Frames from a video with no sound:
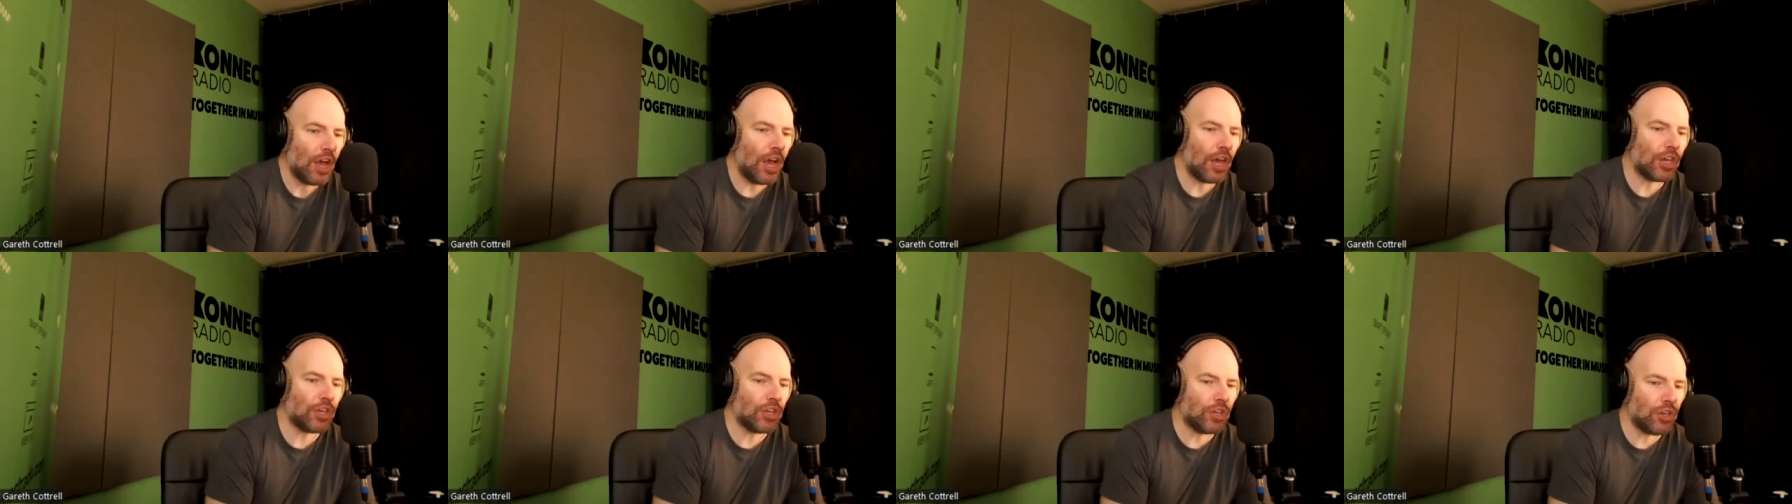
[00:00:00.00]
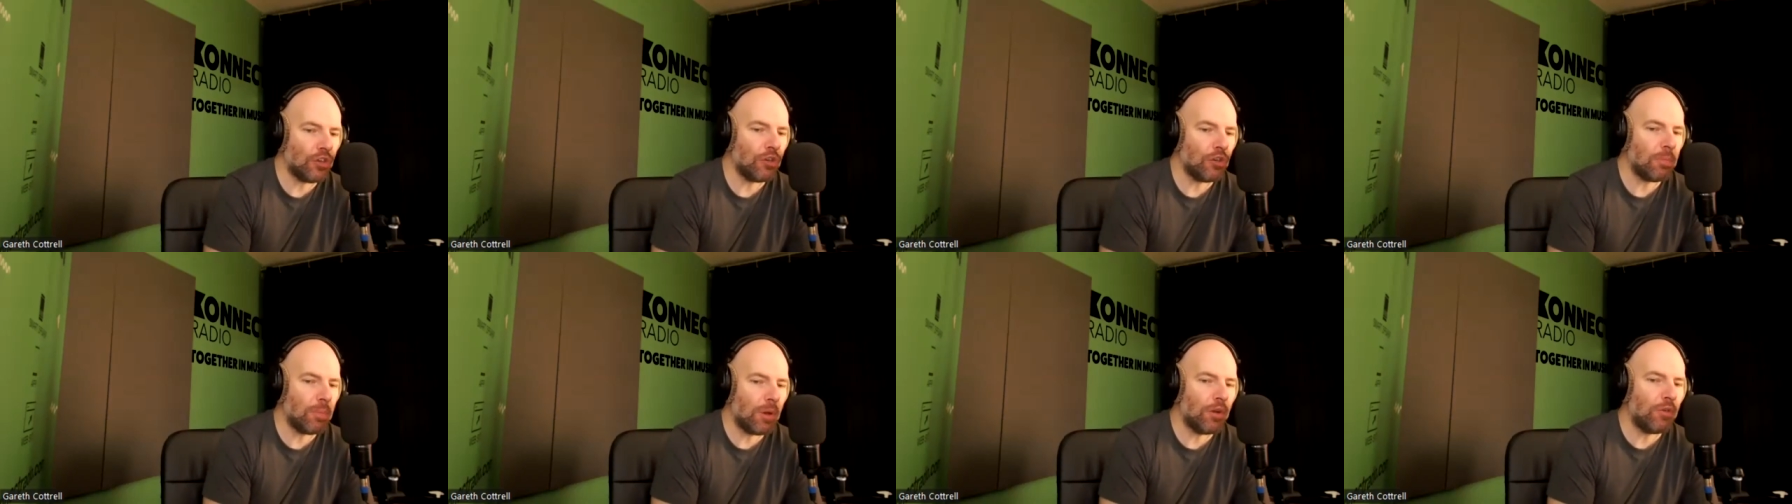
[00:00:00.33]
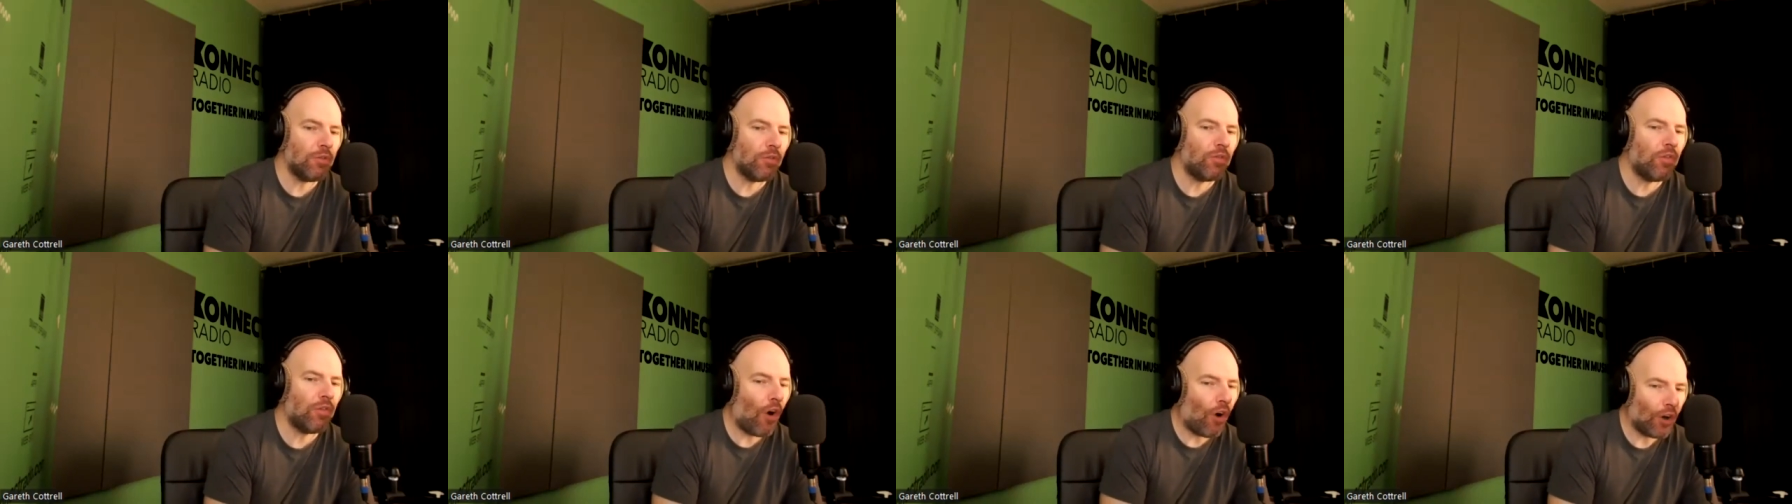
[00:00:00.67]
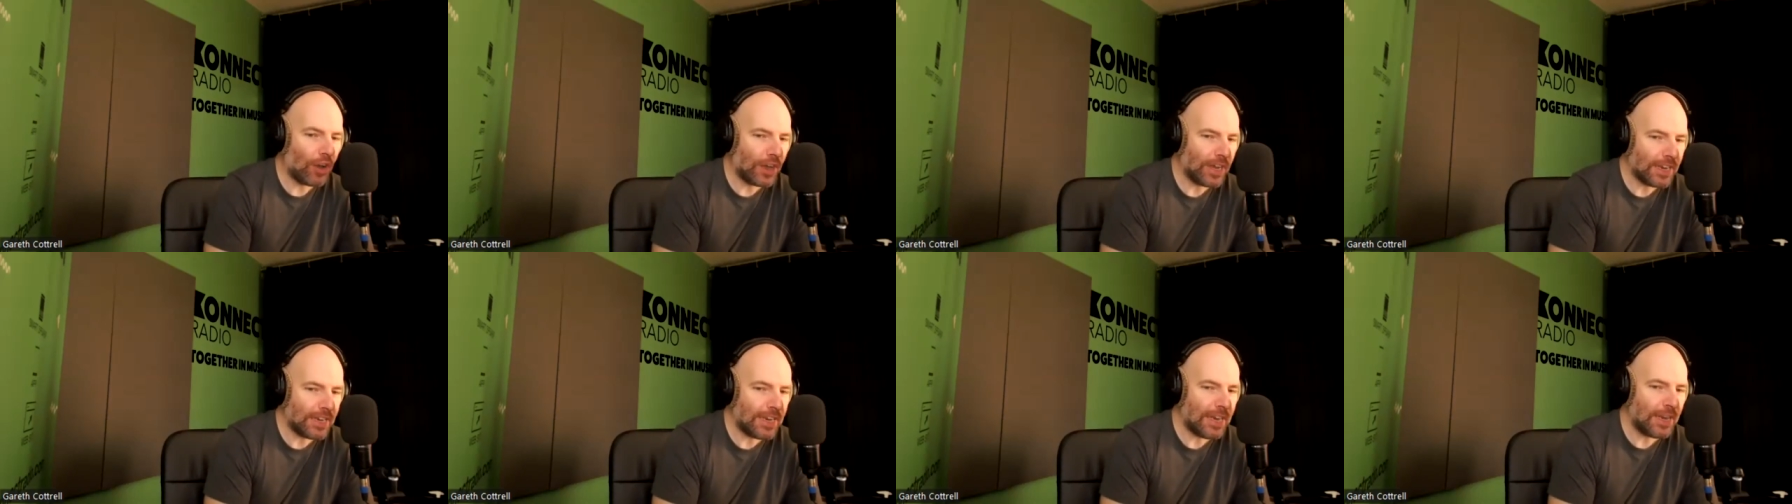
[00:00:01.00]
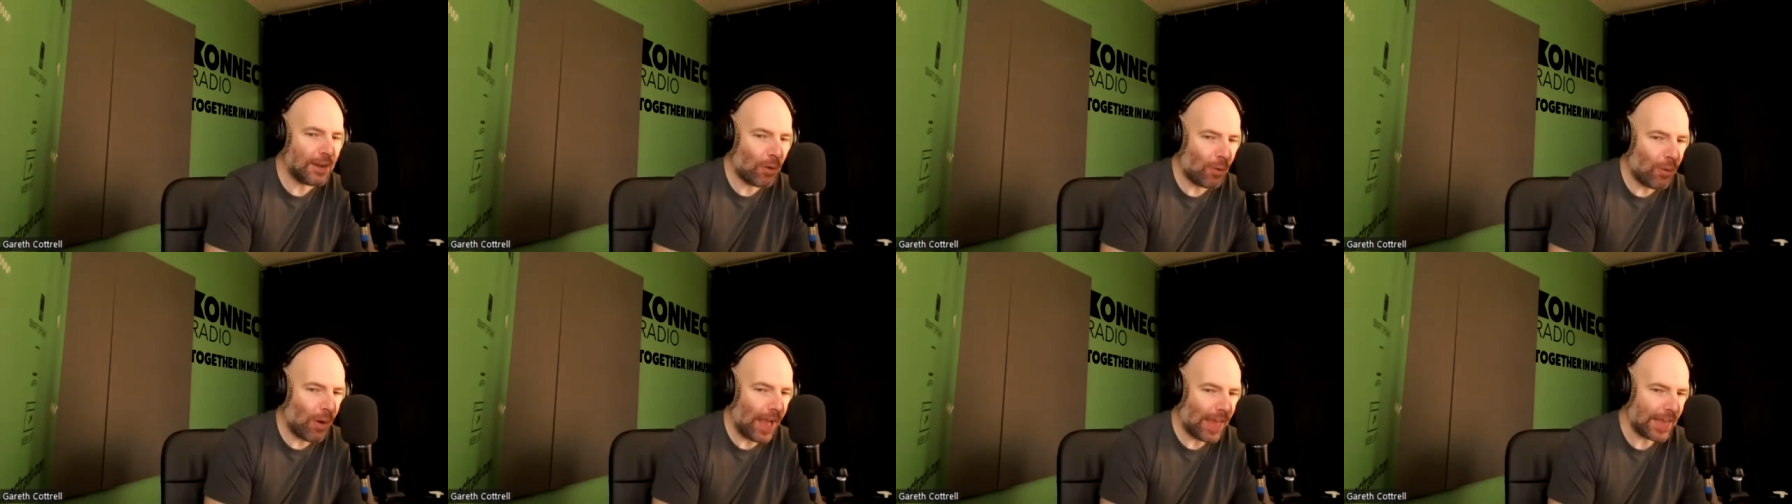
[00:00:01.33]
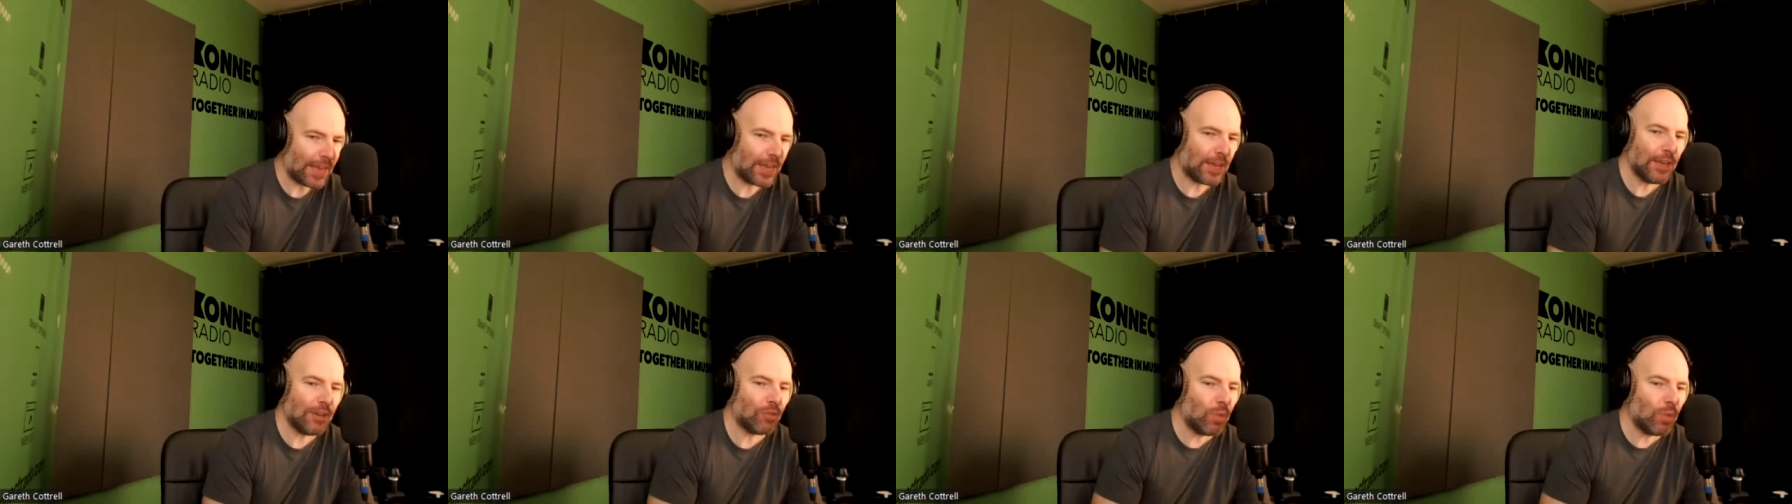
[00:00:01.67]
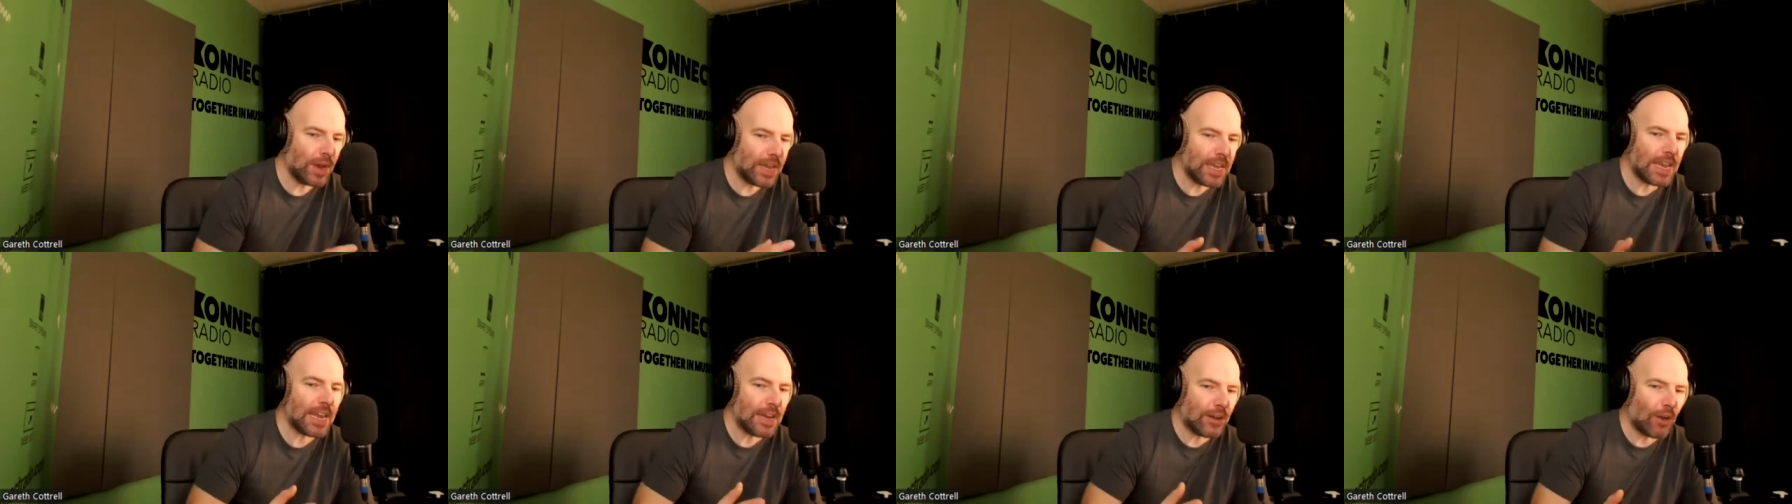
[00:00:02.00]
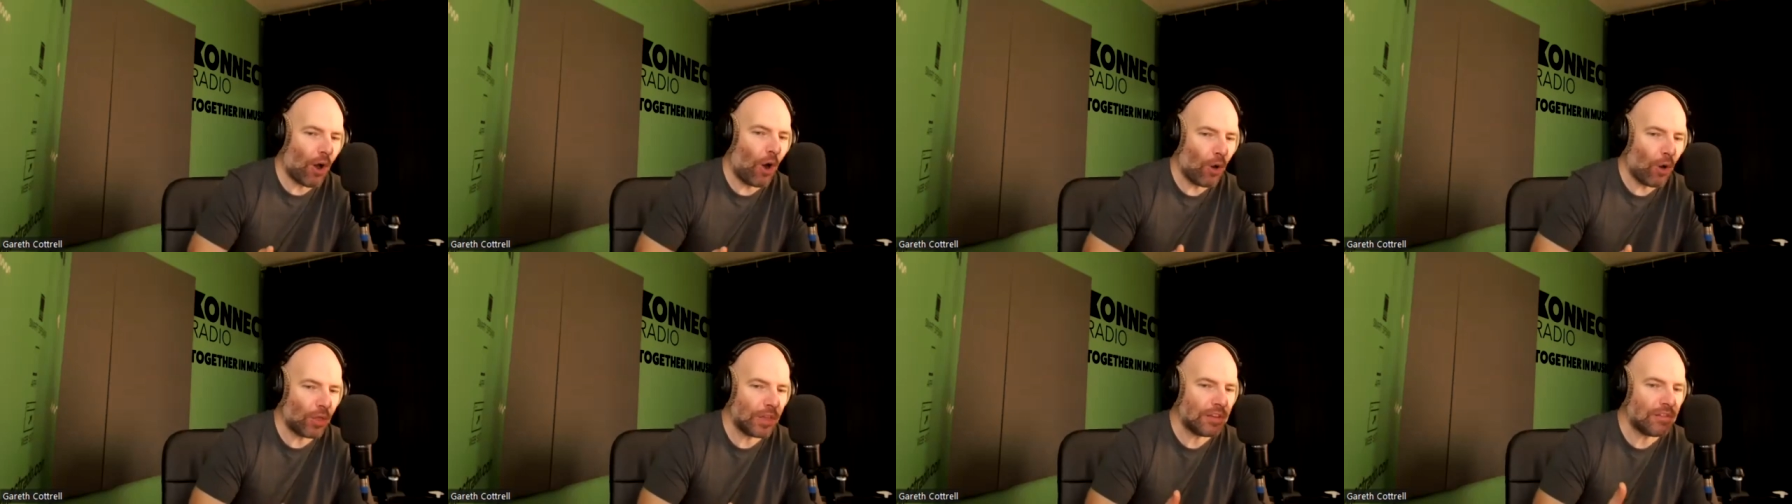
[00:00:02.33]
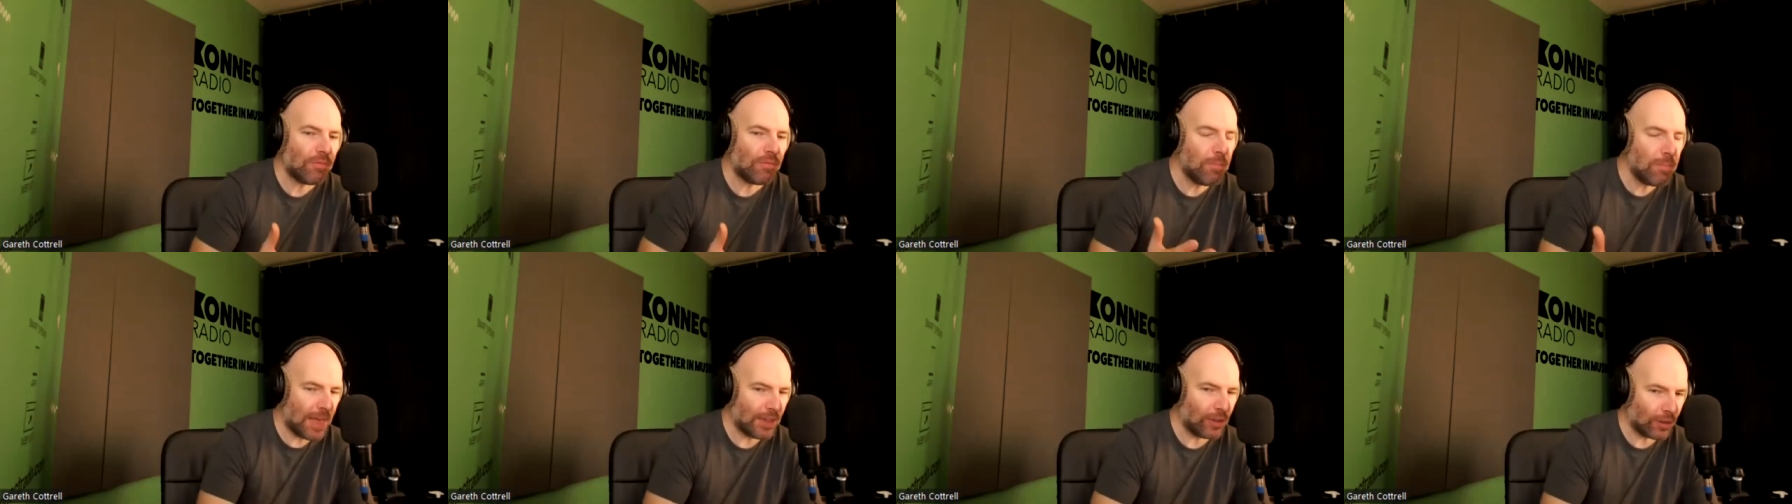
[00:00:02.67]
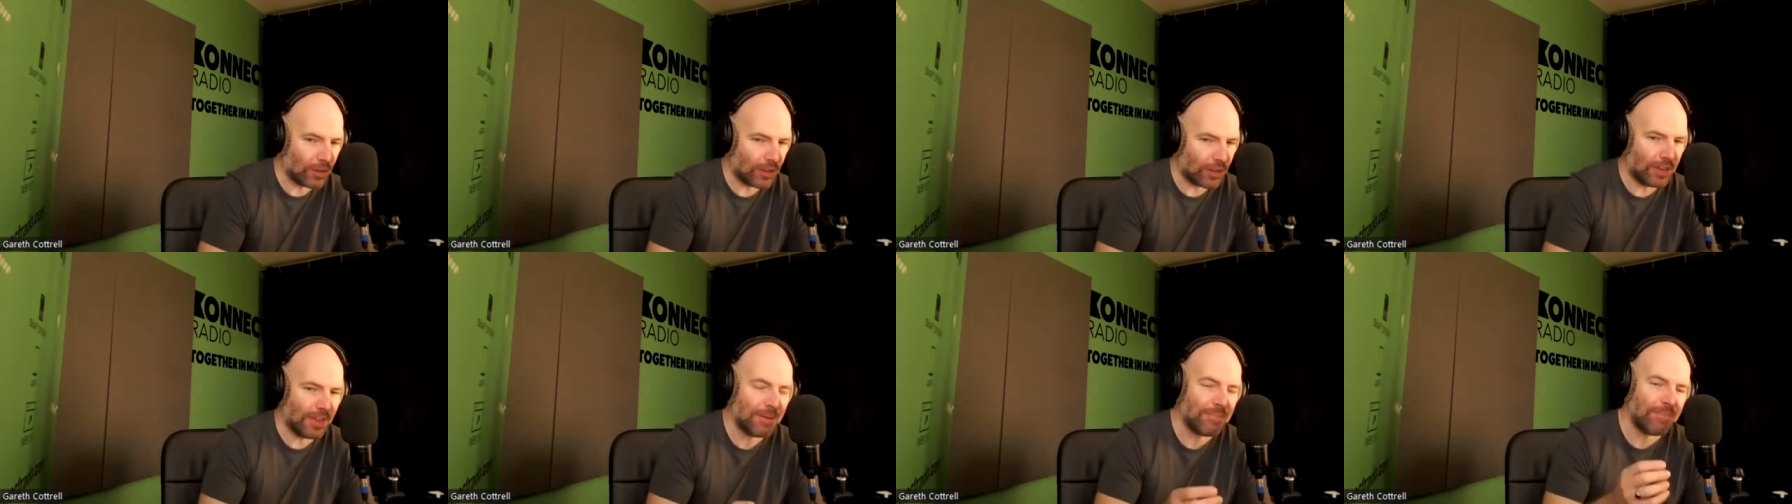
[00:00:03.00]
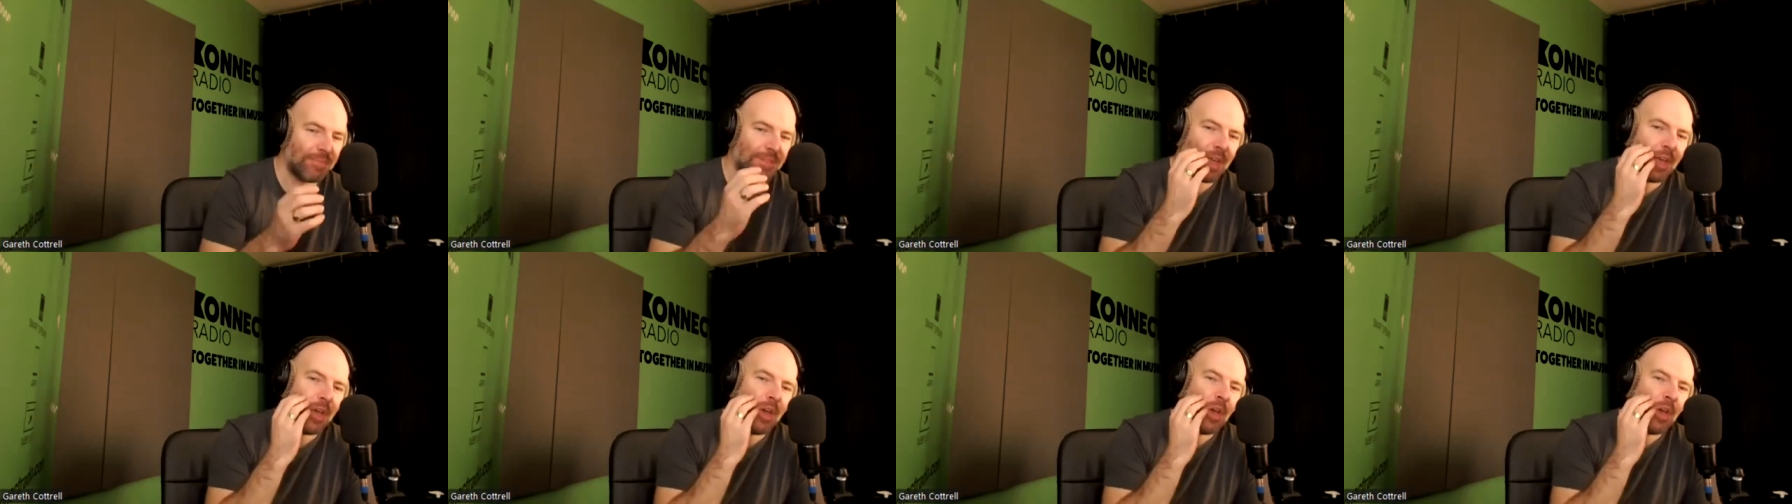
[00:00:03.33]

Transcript: a human void in a way because we need all this milk.